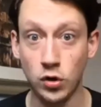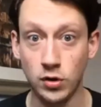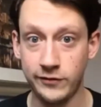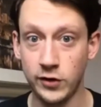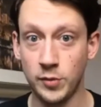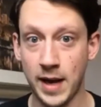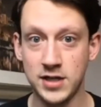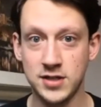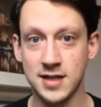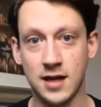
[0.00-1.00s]
of your
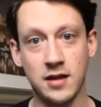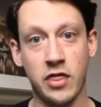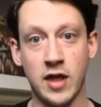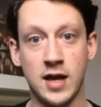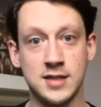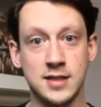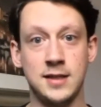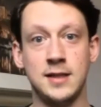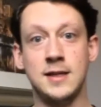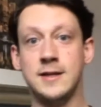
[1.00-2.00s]
patients out of the
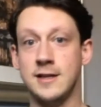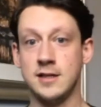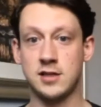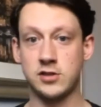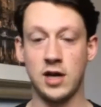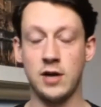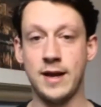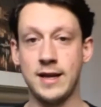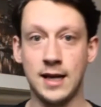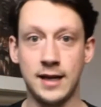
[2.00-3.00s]
30. So straight away,
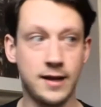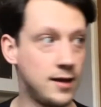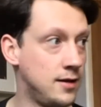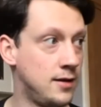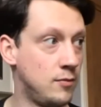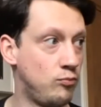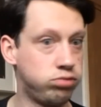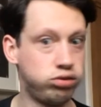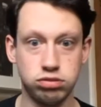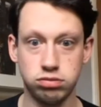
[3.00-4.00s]
you're like,
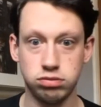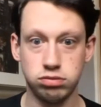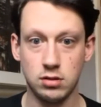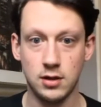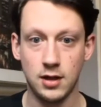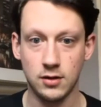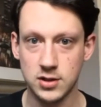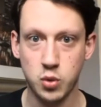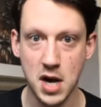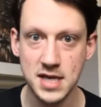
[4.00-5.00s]
got
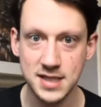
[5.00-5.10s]
26